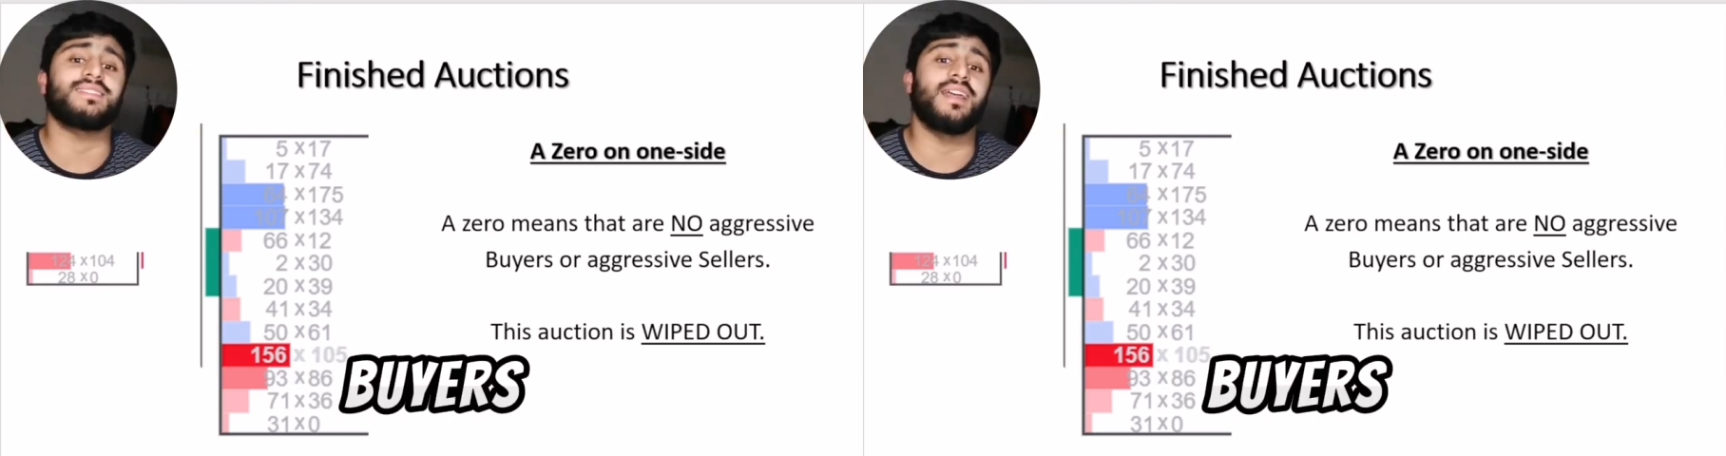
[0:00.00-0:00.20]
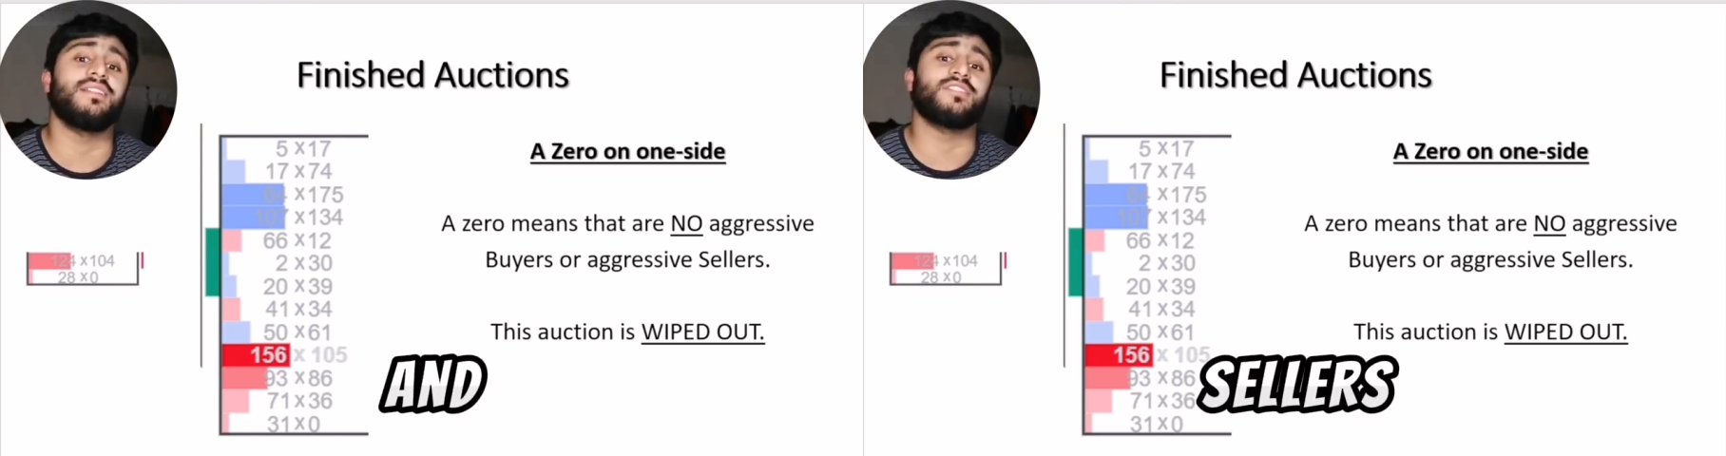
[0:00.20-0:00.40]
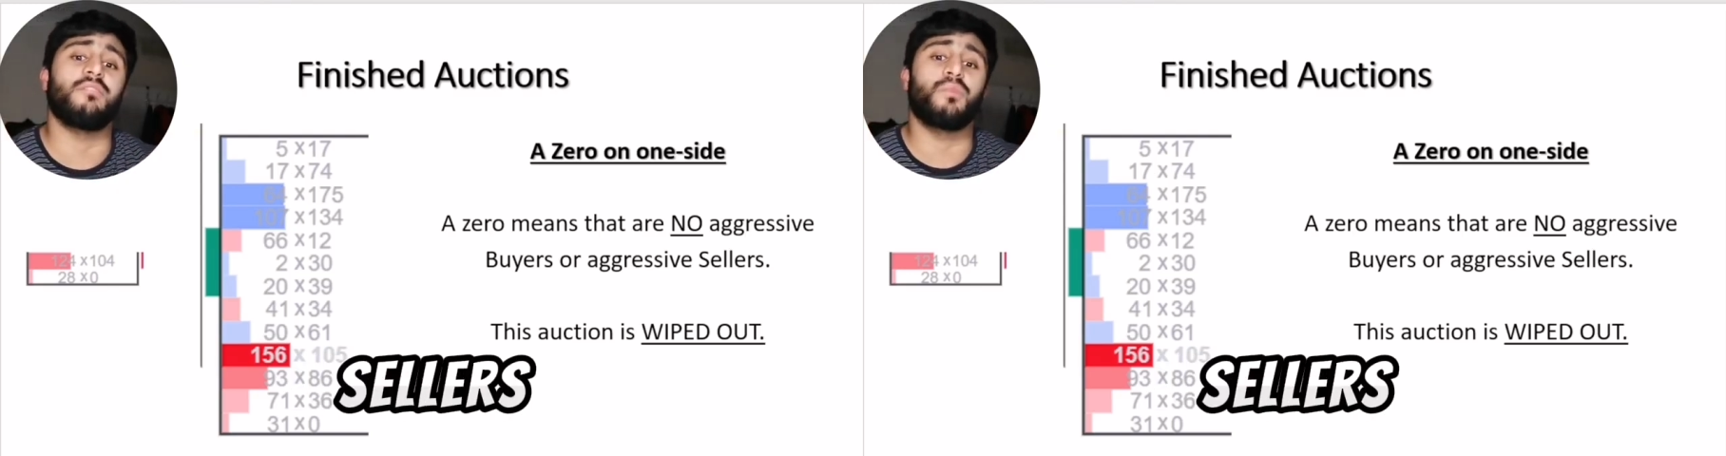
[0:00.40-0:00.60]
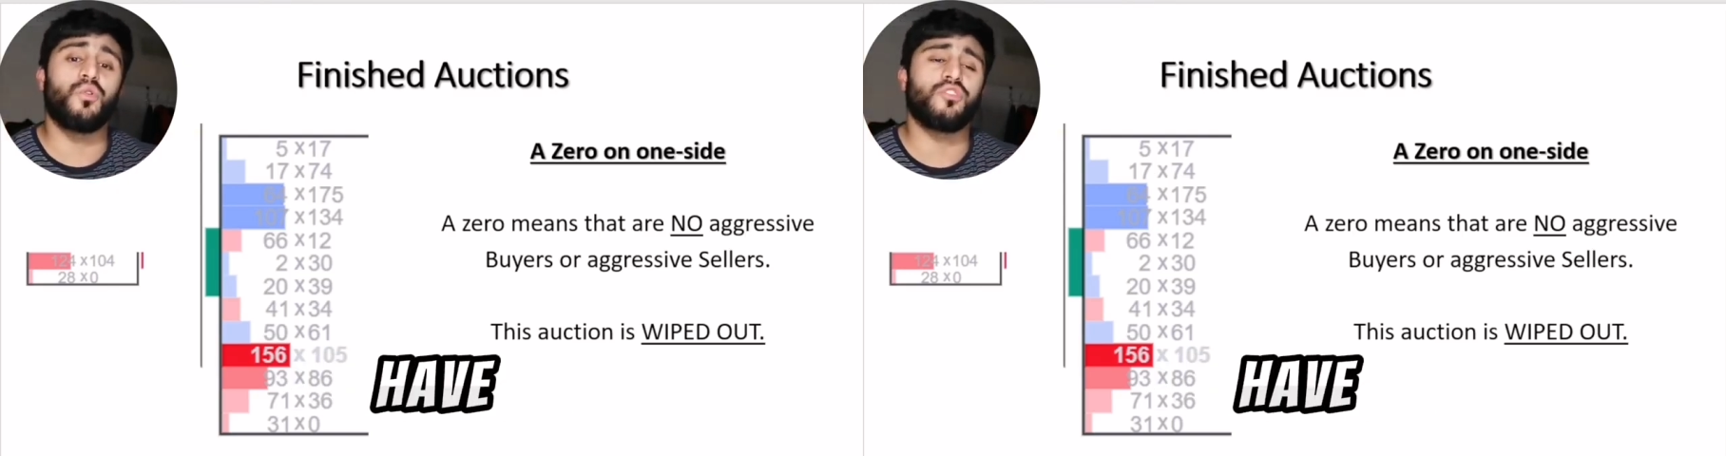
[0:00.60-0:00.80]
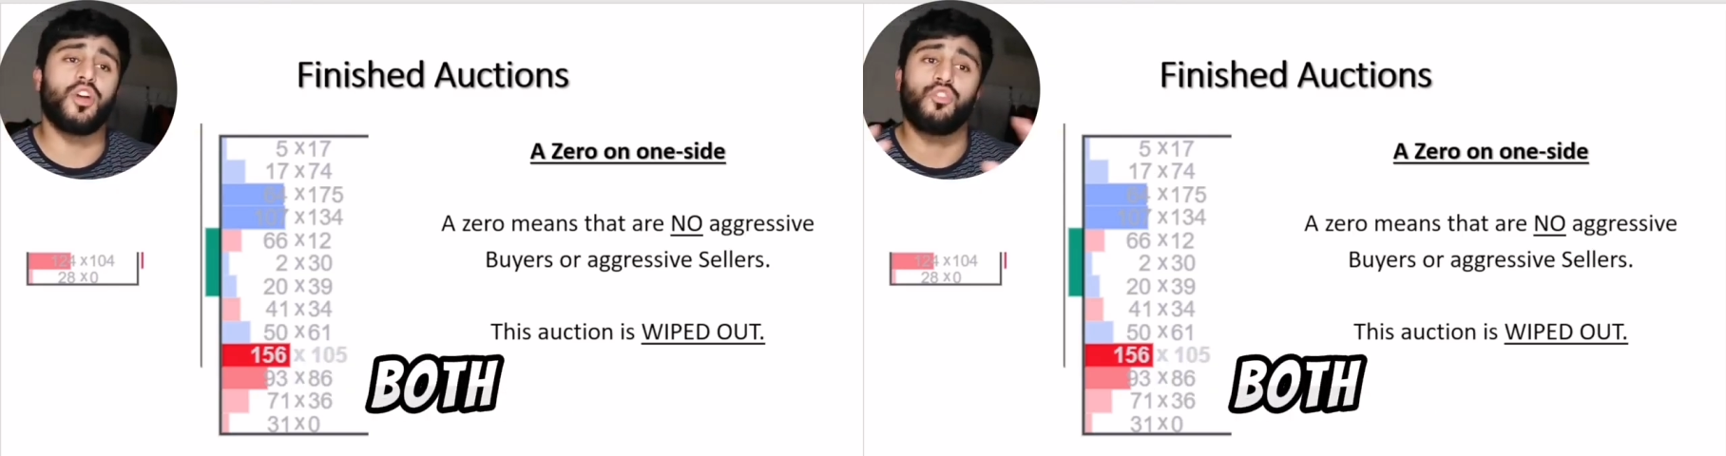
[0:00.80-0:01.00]
sellers have
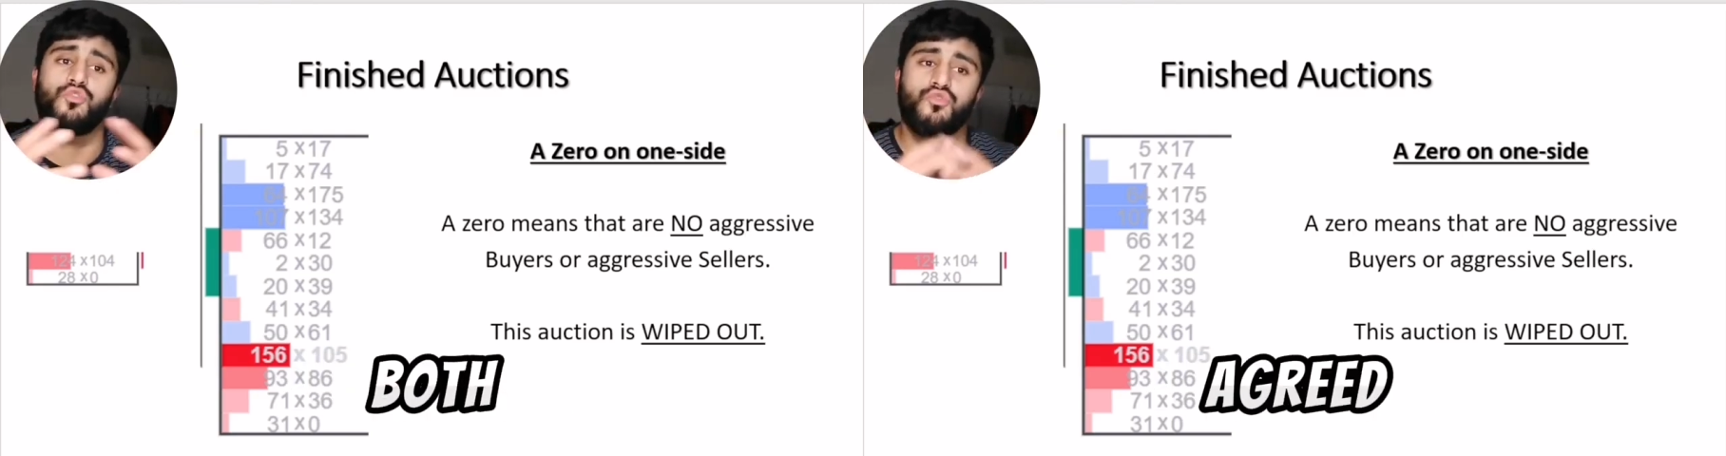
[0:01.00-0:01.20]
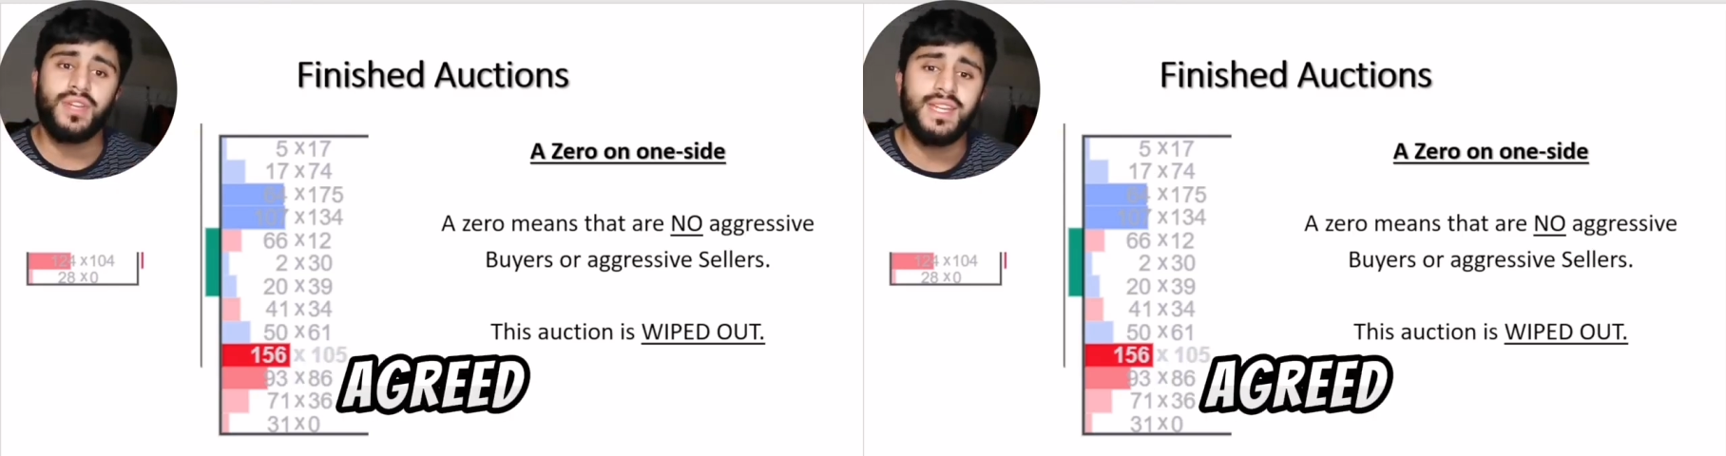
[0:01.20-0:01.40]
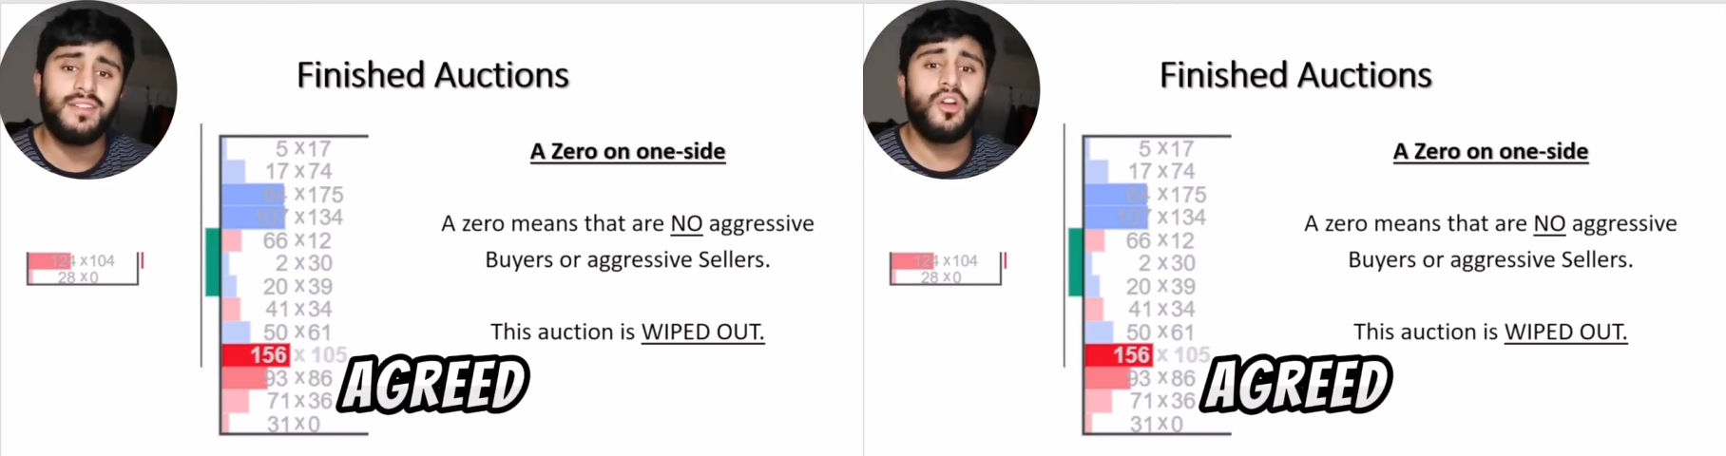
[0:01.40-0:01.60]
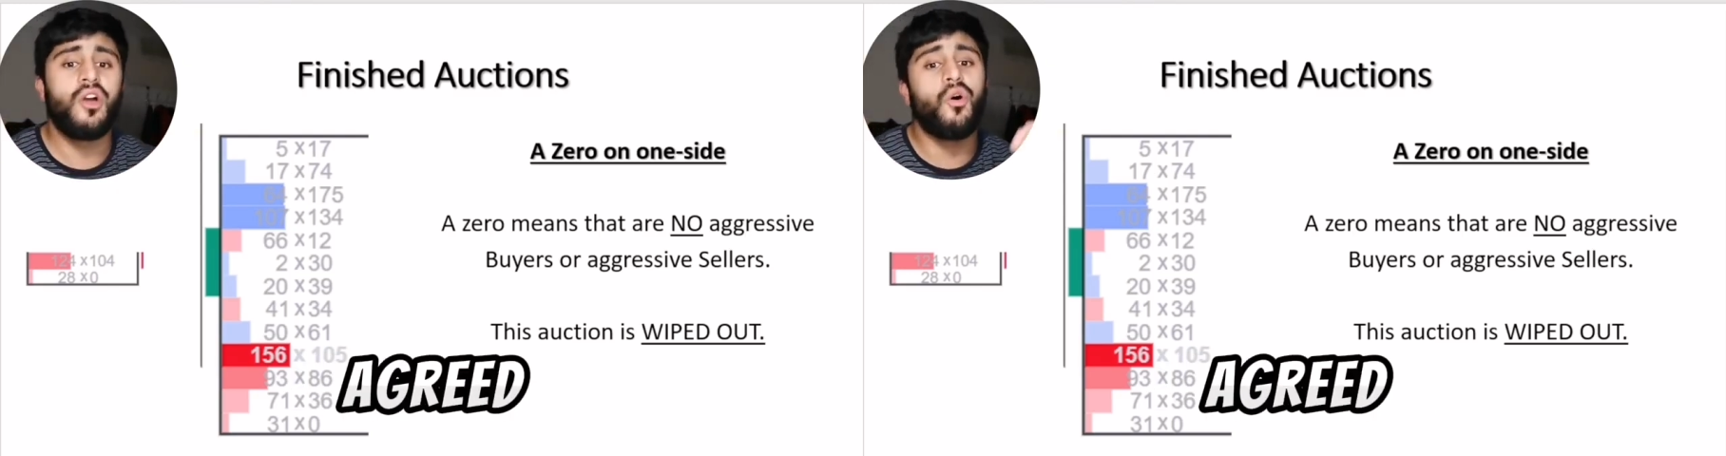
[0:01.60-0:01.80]
both agreed